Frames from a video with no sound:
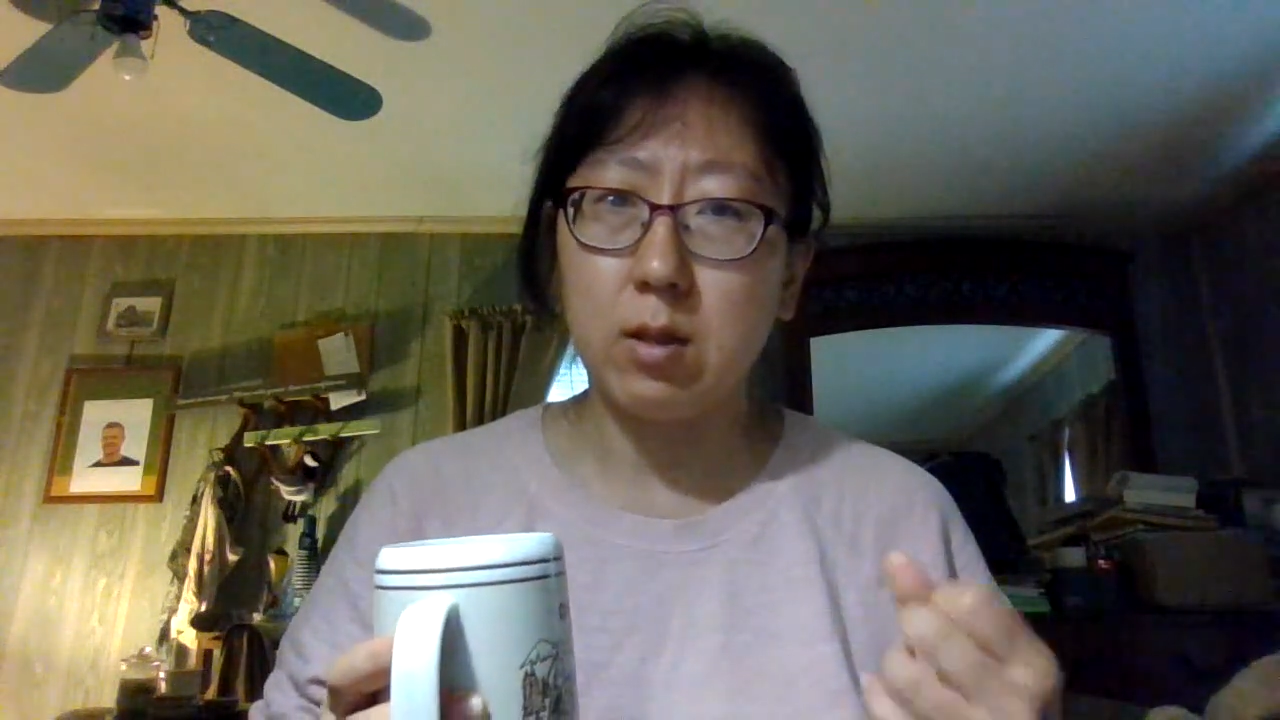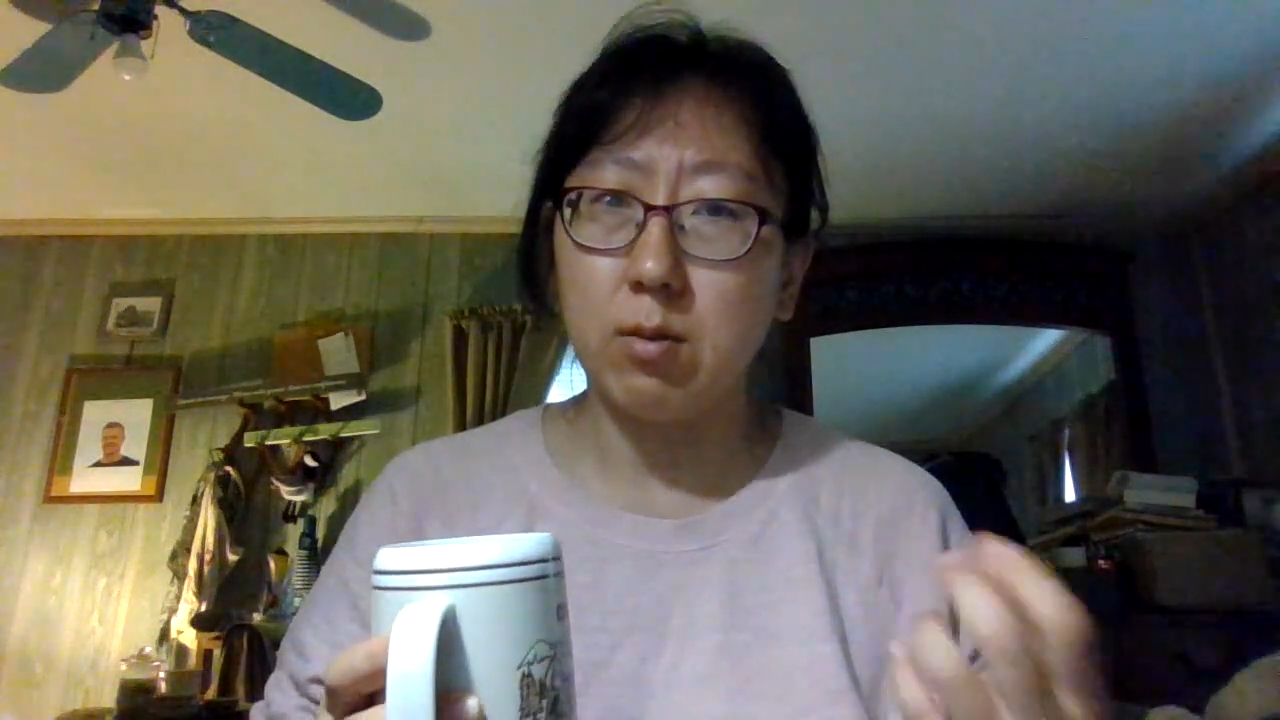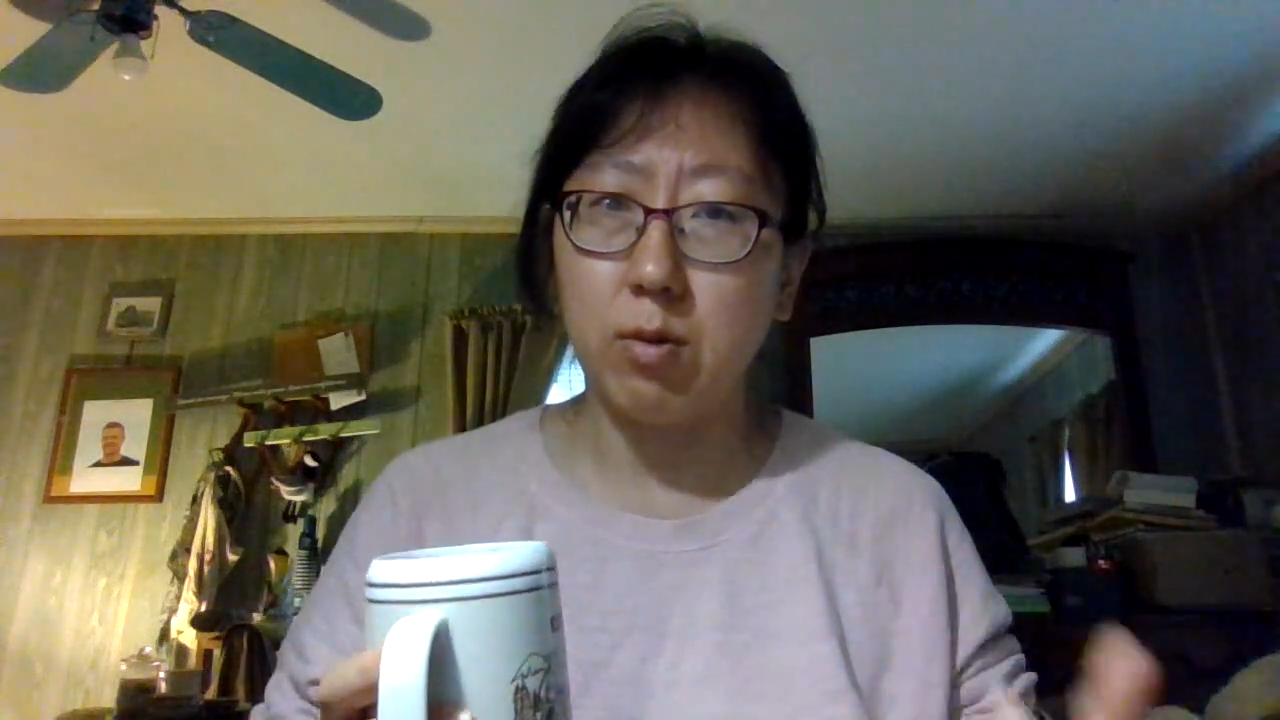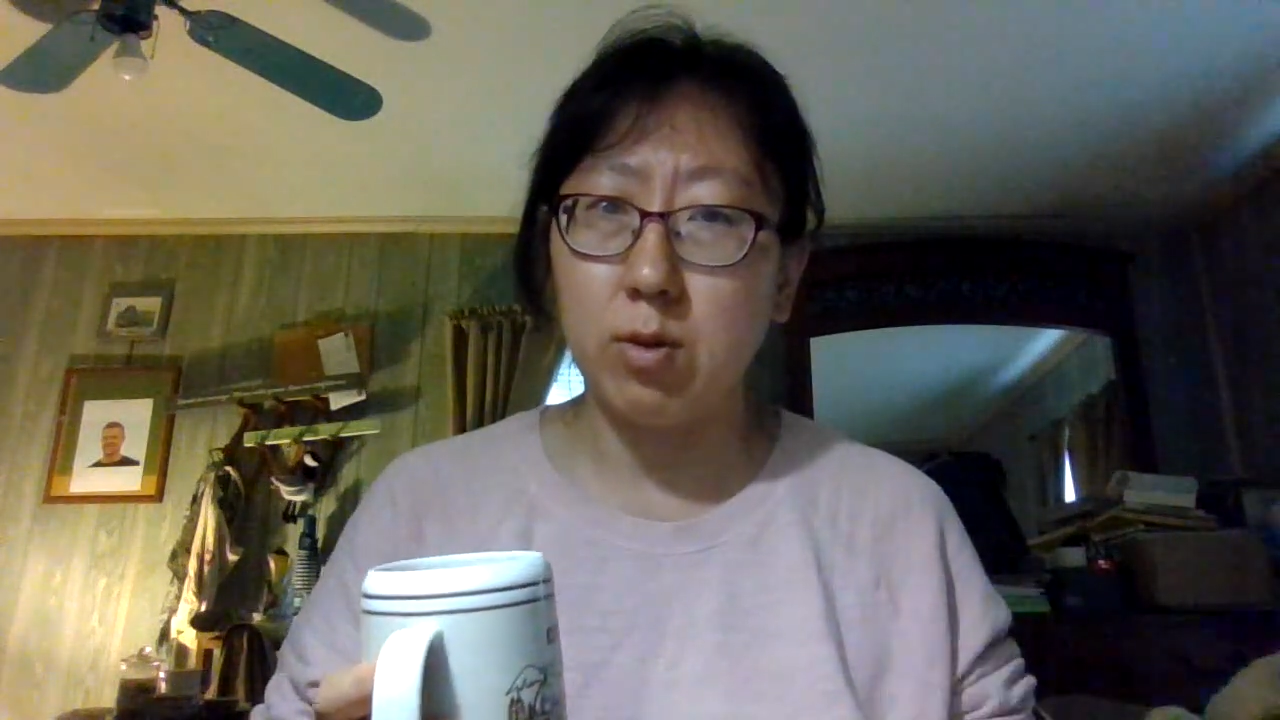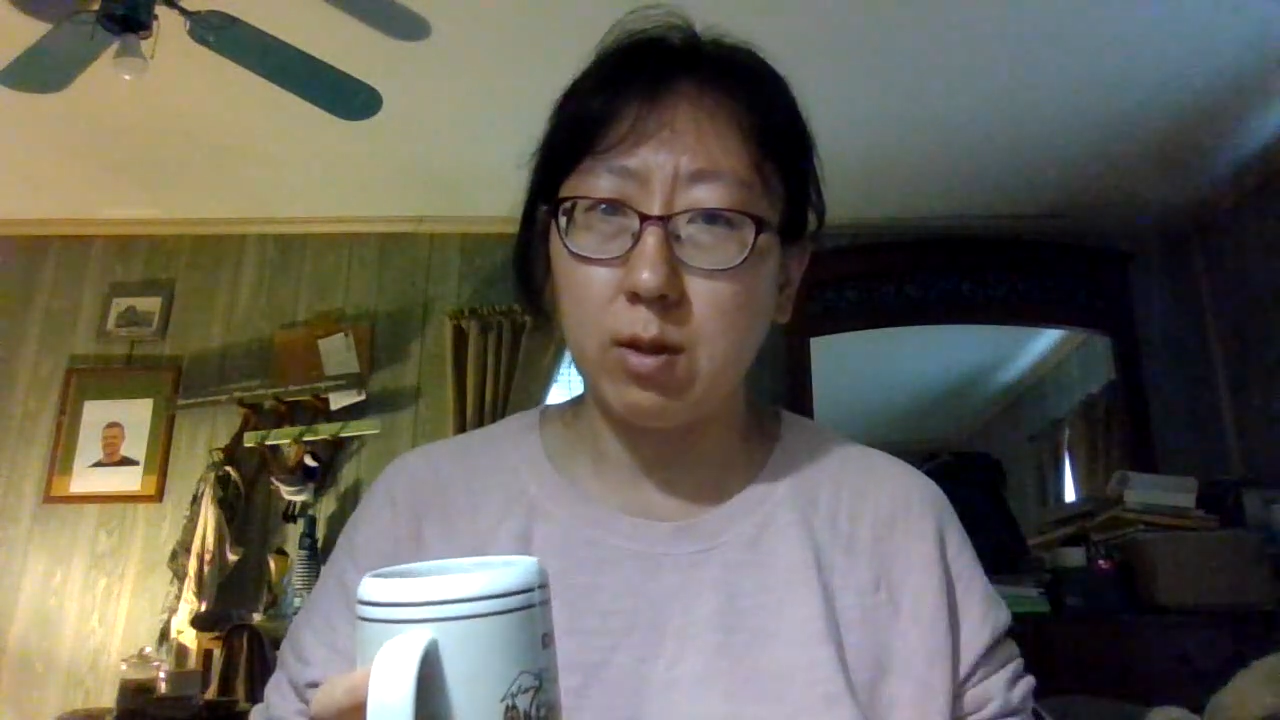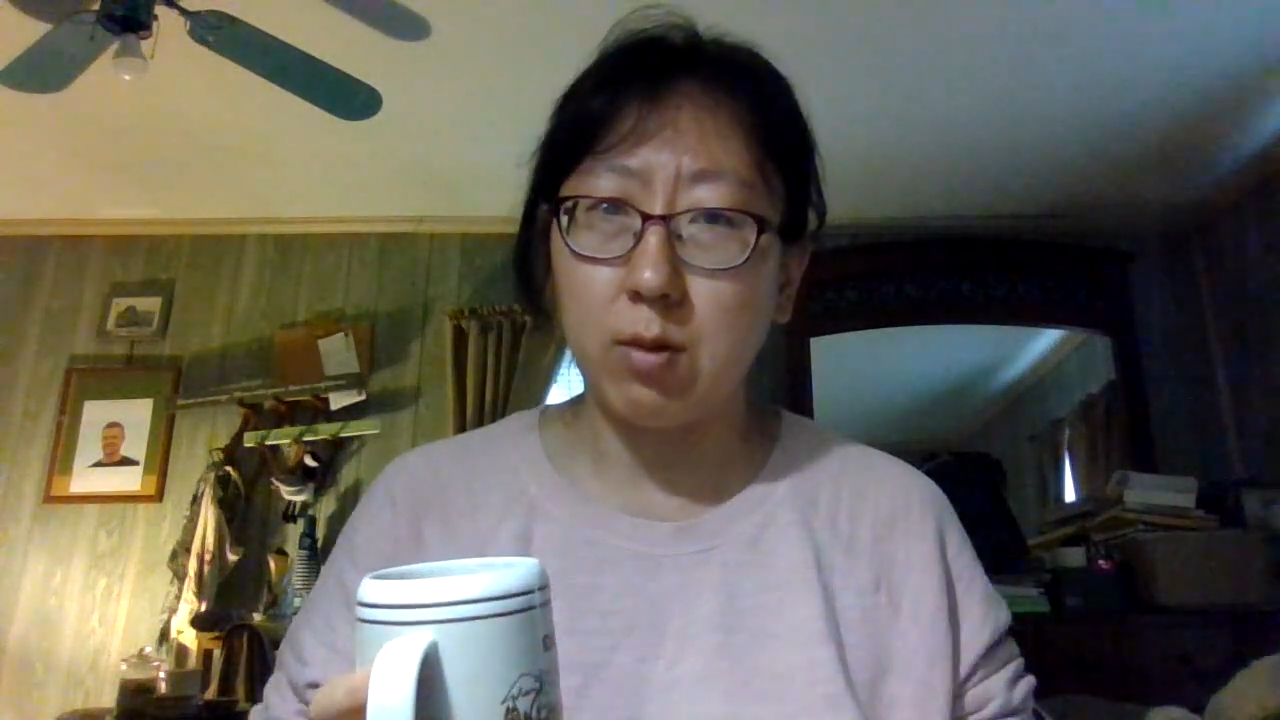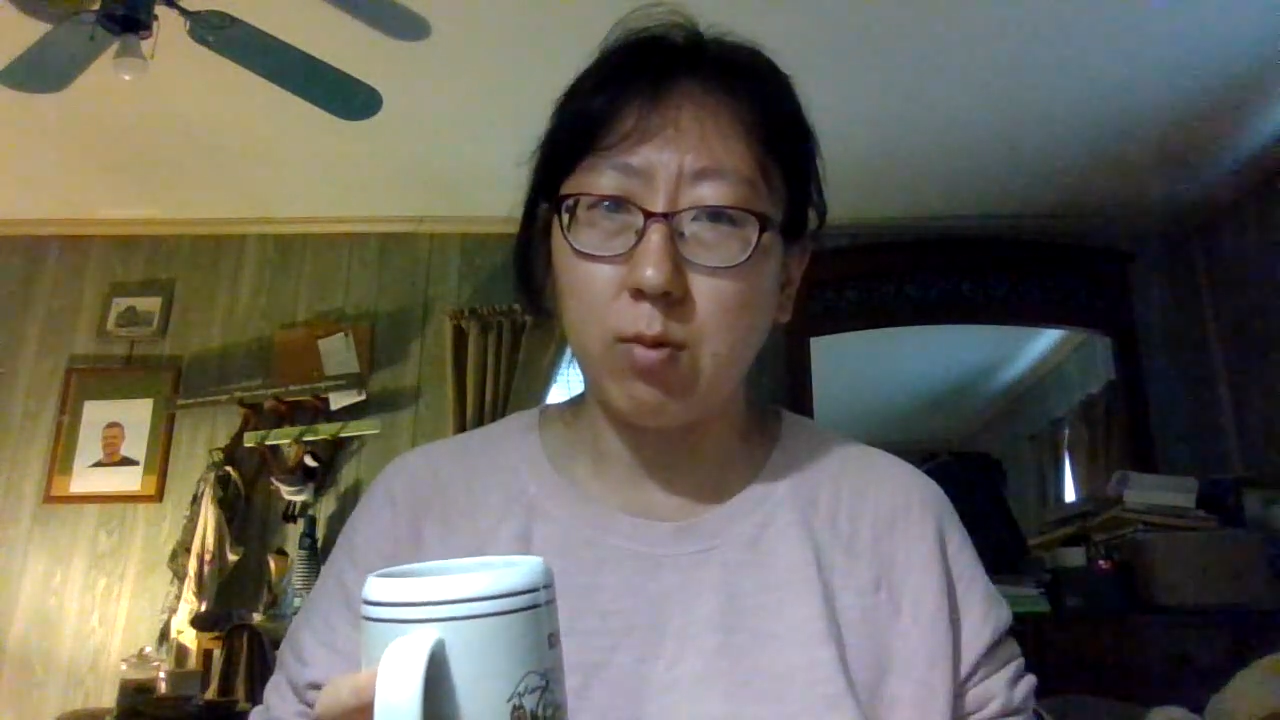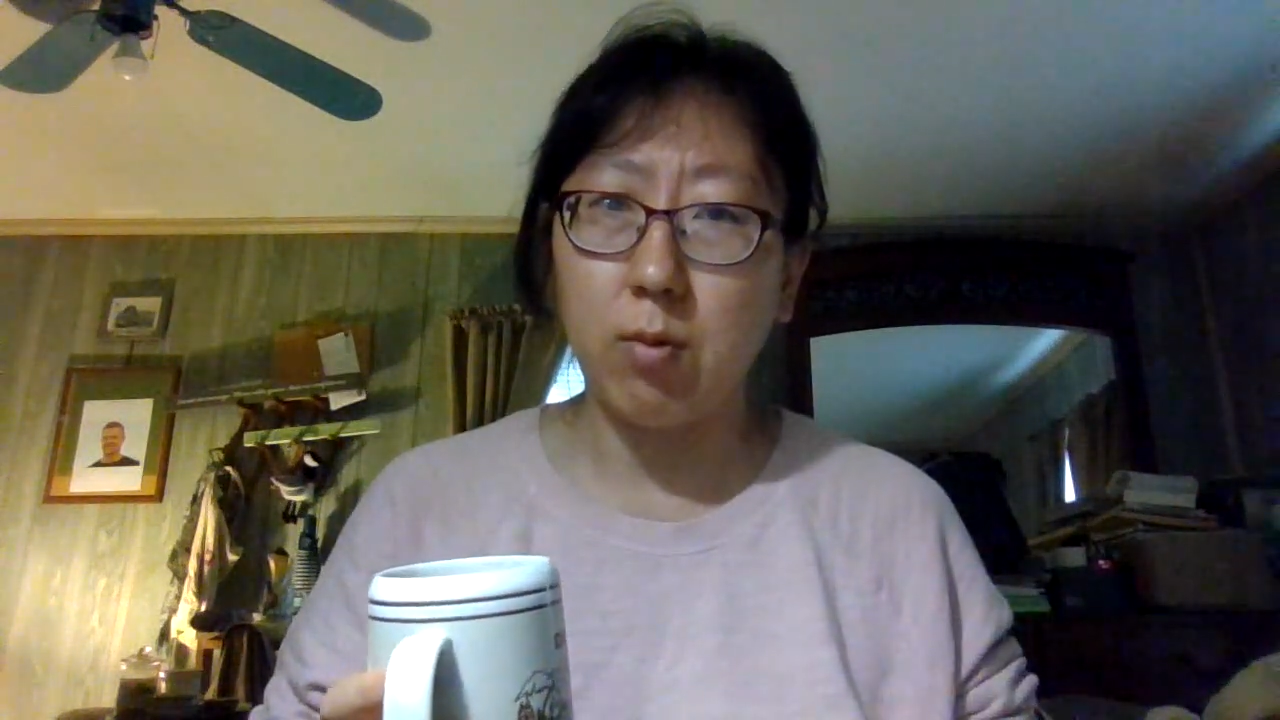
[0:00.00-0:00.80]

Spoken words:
to music.